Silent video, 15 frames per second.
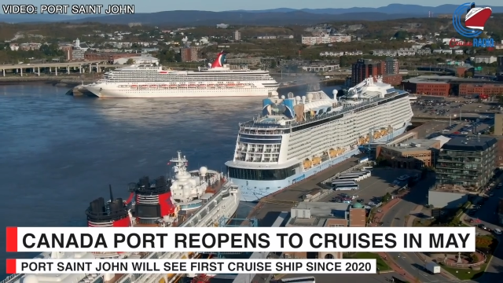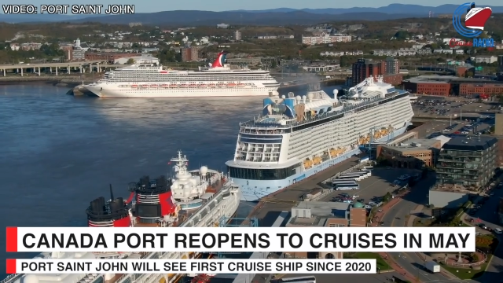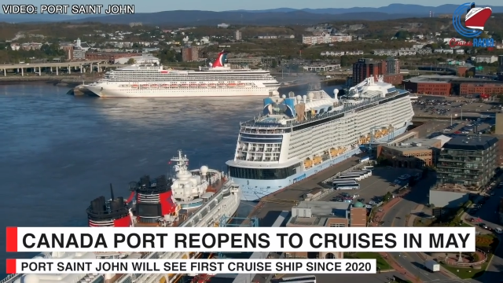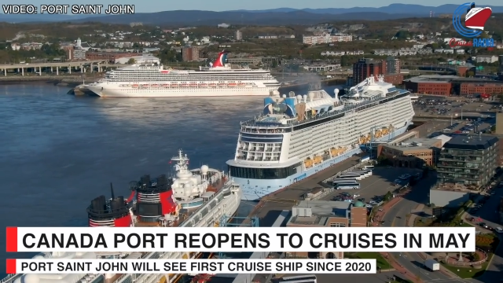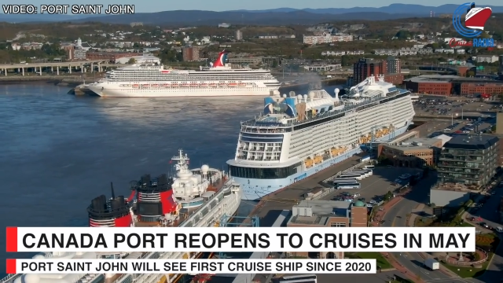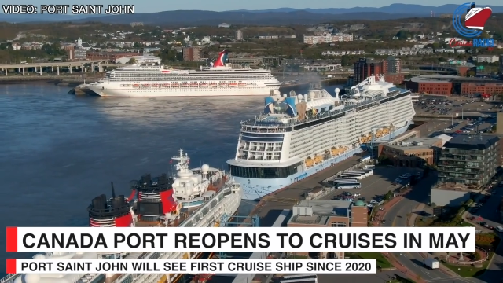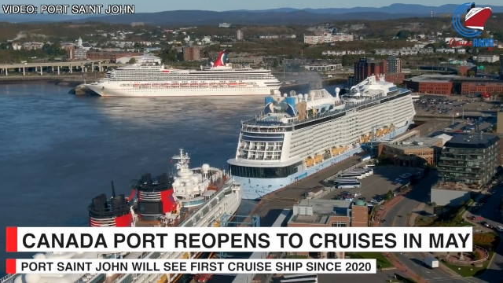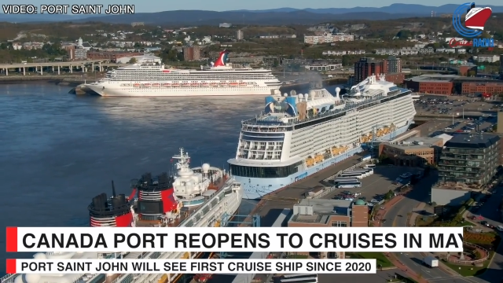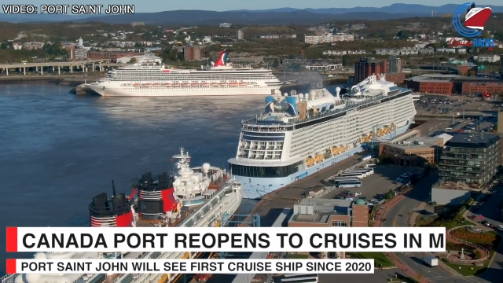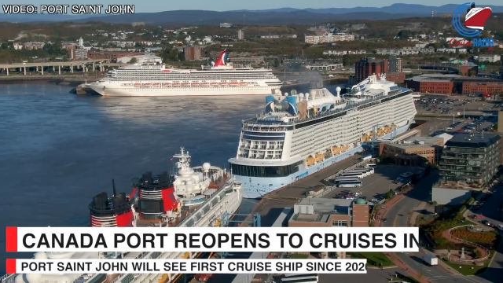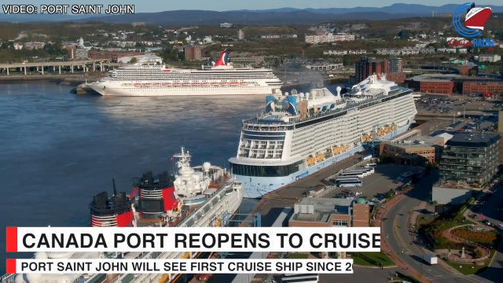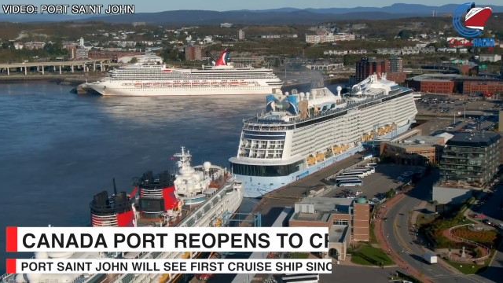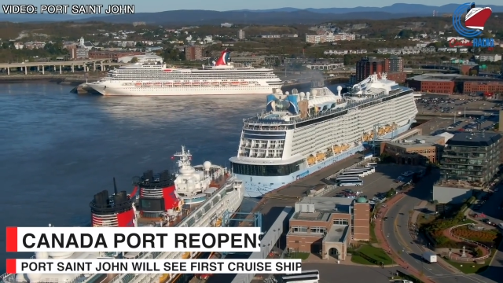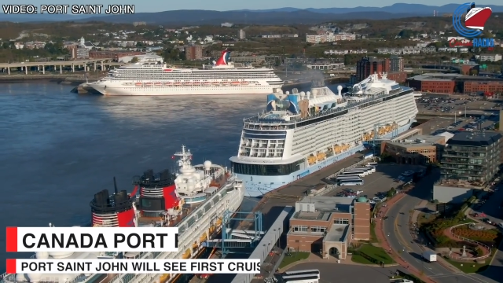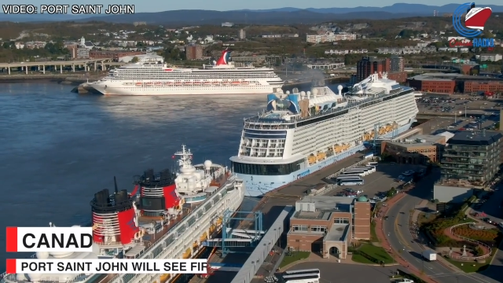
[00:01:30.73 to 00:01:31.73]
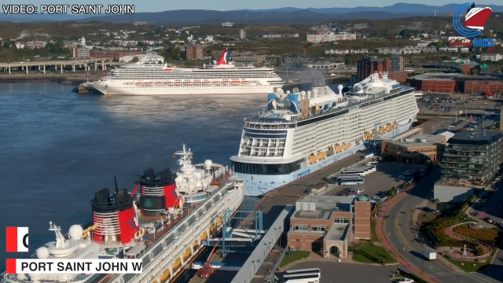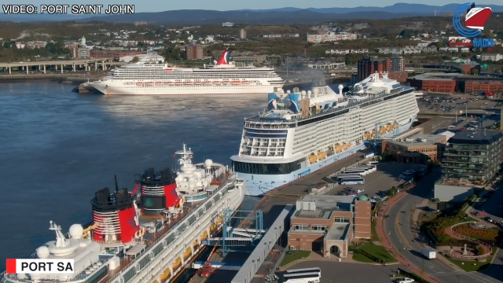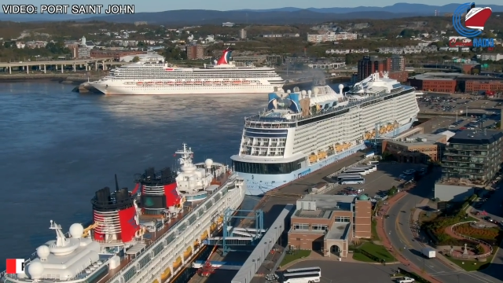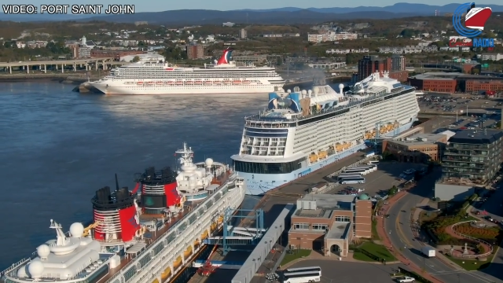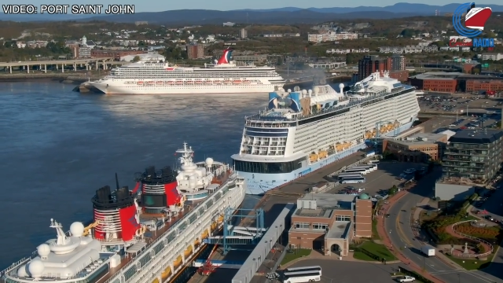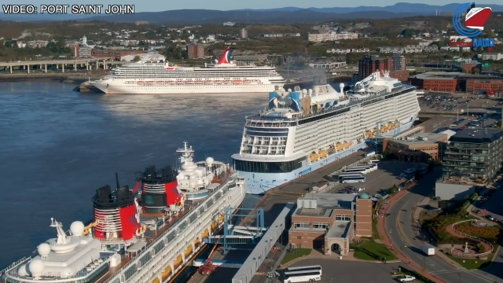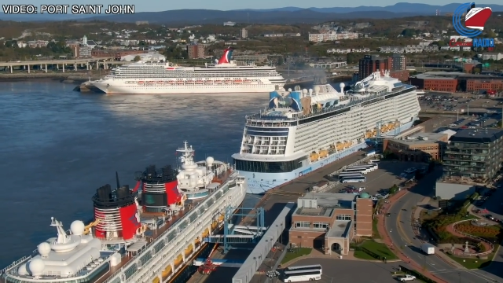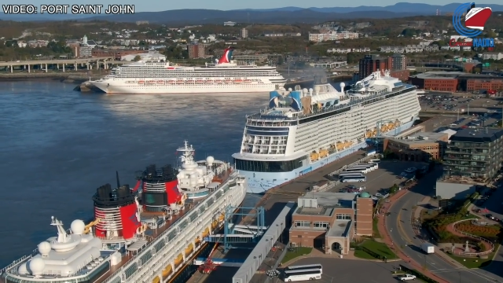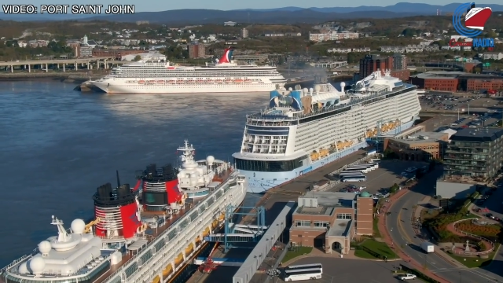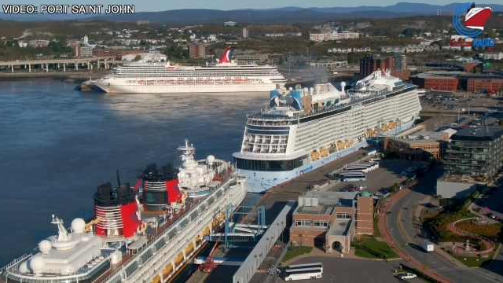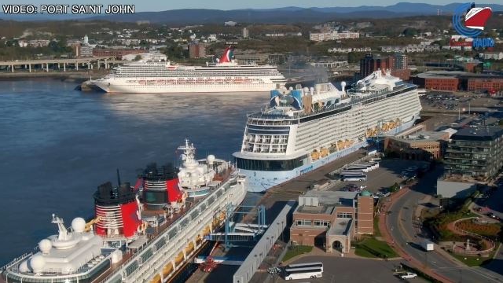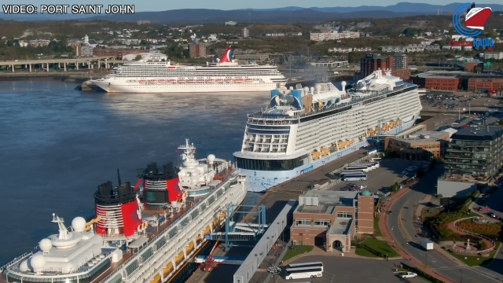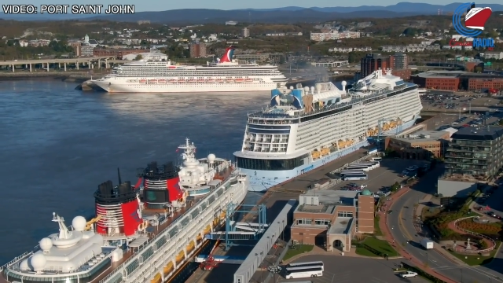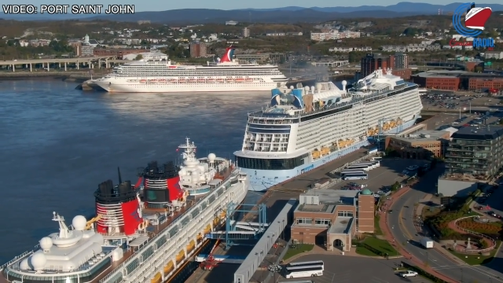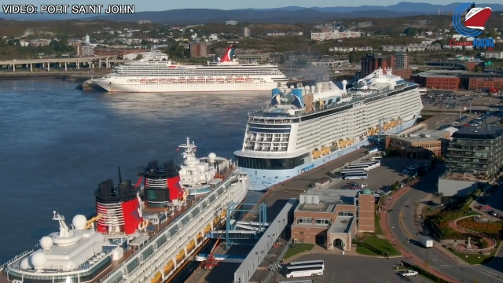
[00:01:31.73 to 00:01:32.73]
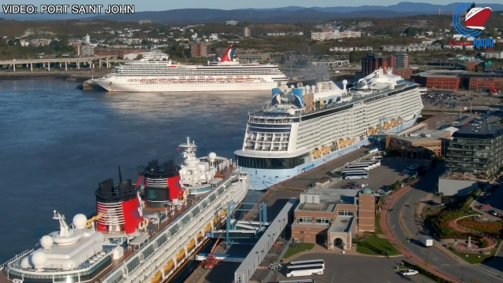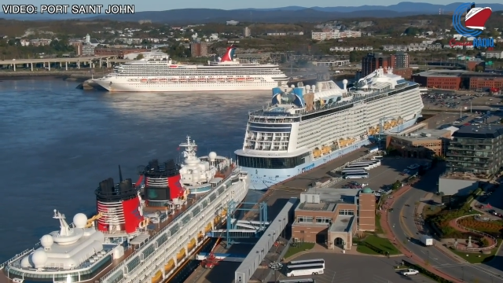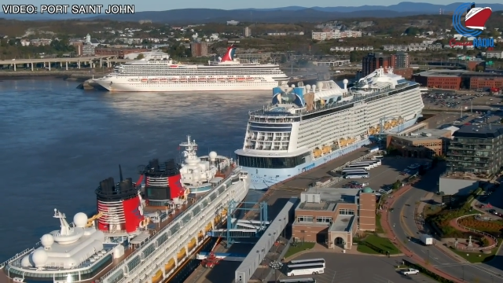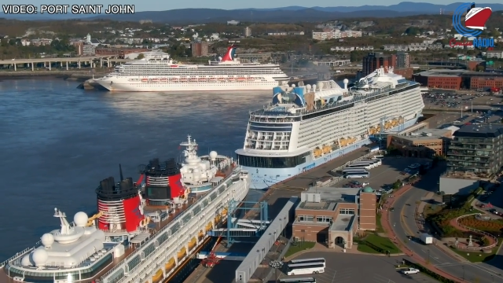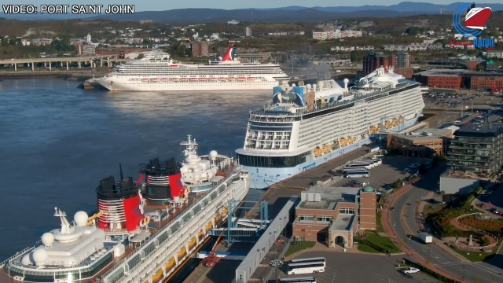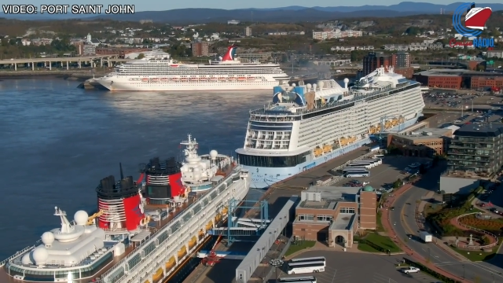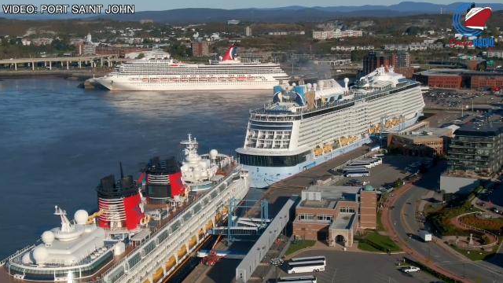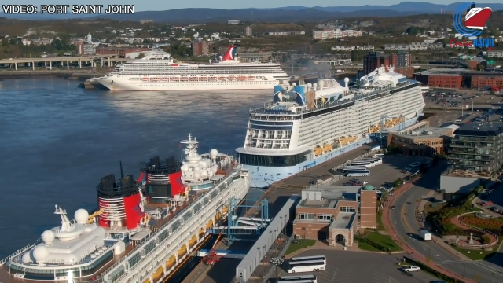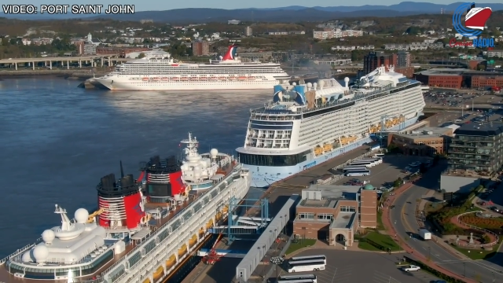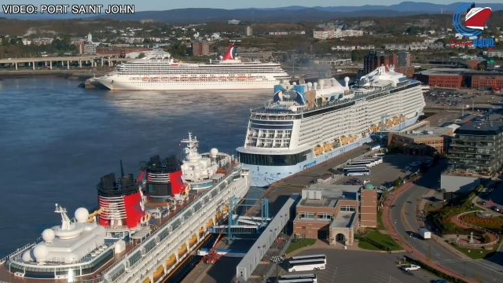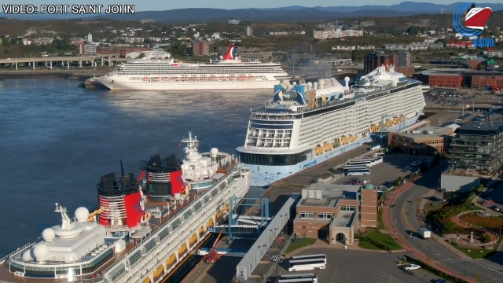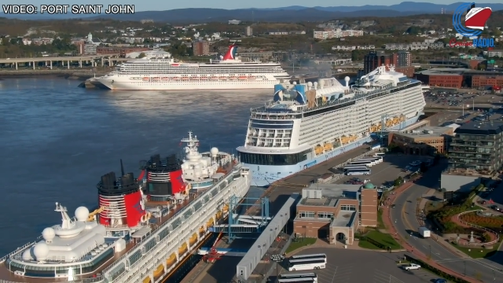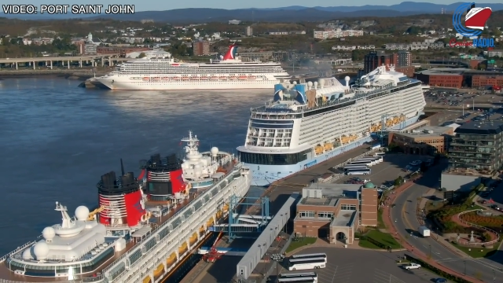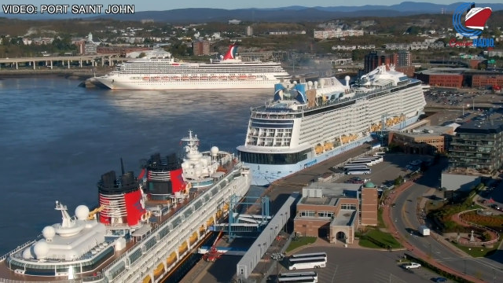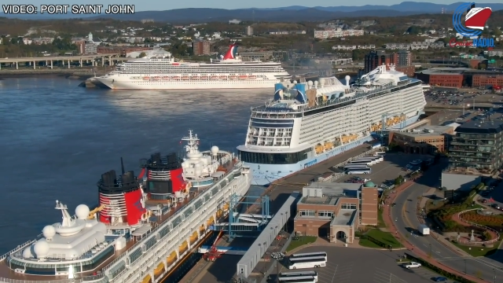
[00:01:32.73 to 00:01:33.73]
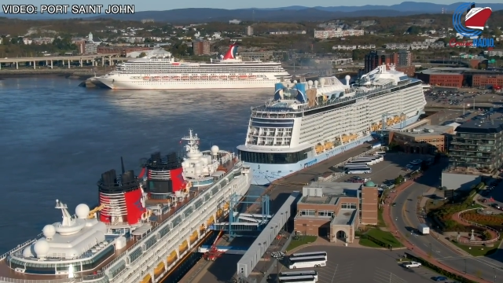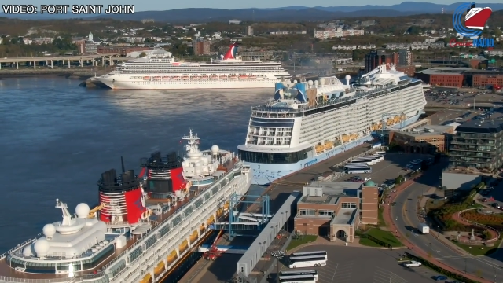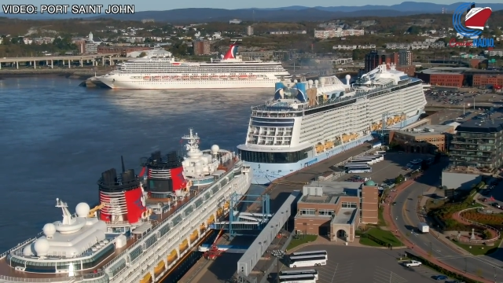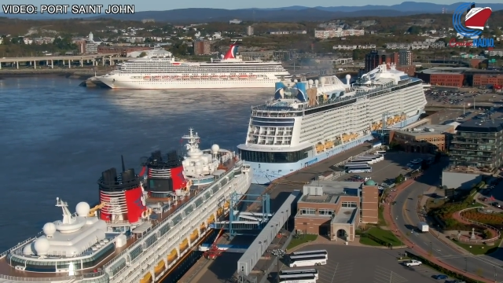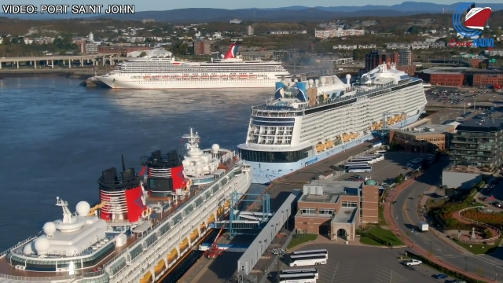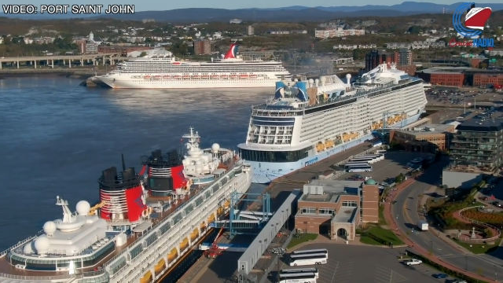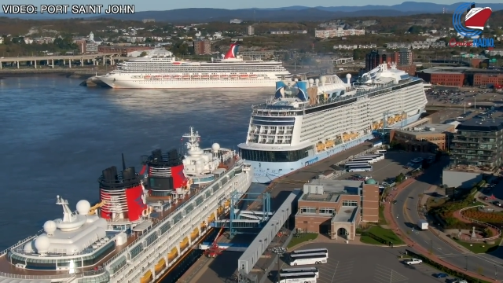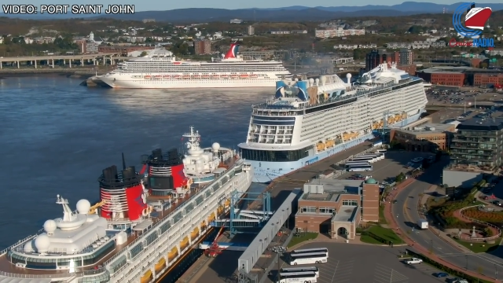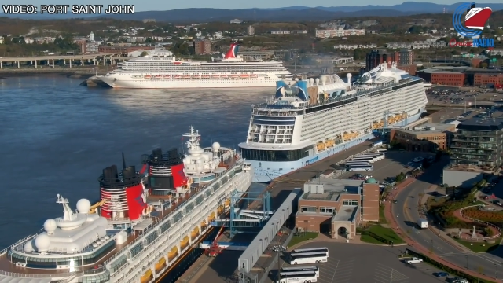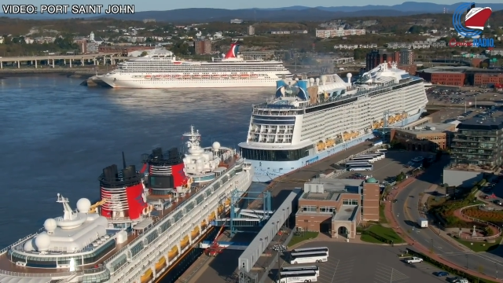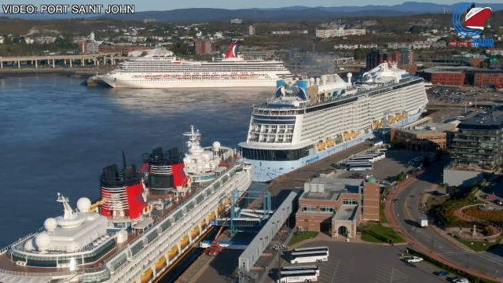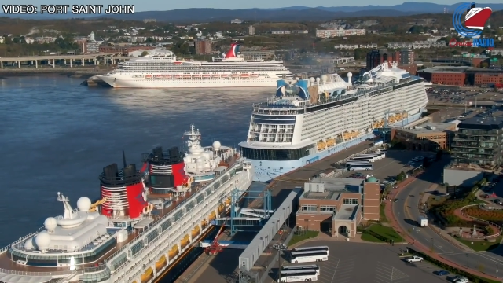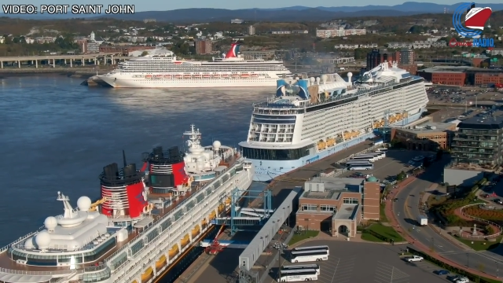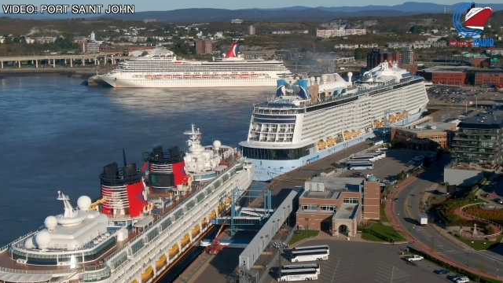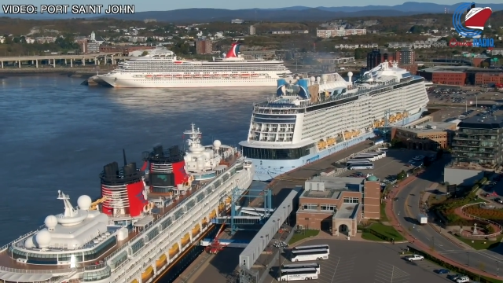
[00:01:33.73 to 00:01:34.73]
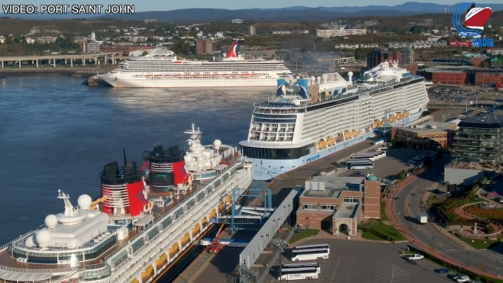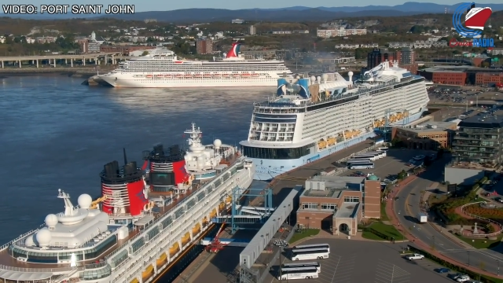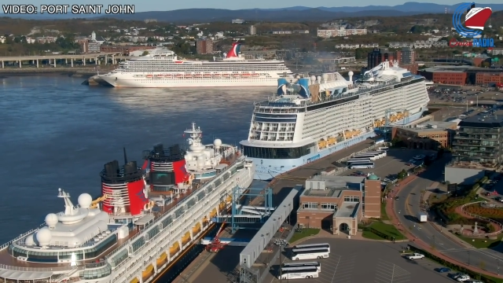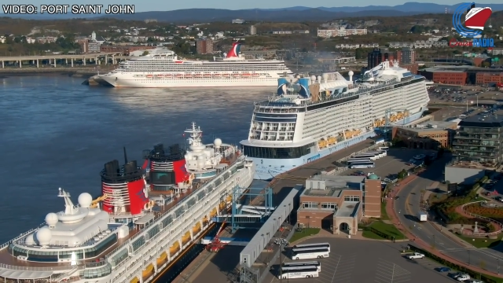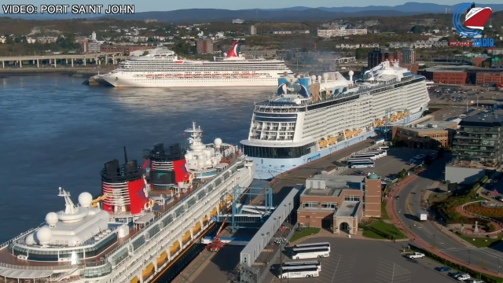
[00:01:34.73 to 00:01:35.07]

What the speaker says: No face is visible, so there are no lips to read.